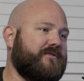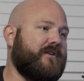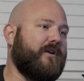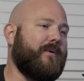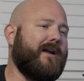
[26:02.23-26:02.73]
are
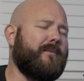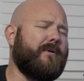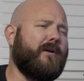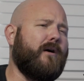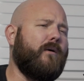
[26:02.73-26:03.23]
starting to wake up
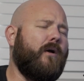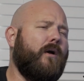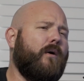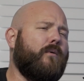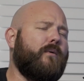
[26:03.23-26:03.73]
and go,
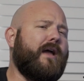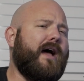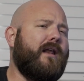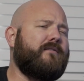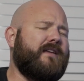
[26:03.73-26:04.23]
well, we
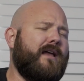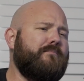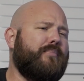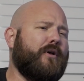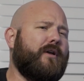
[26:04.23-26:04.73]
had
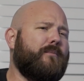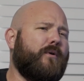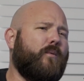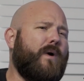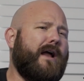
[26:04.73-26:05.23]
10 billion,
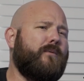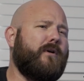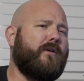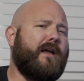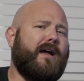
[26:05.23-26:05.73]
but why do
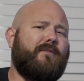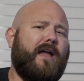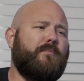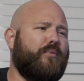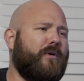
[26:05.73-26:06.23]
we only have
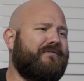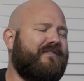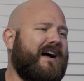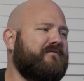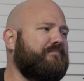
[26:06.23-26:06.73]

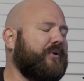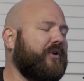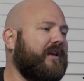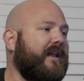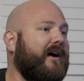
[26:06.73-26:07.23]
8.5 billion now?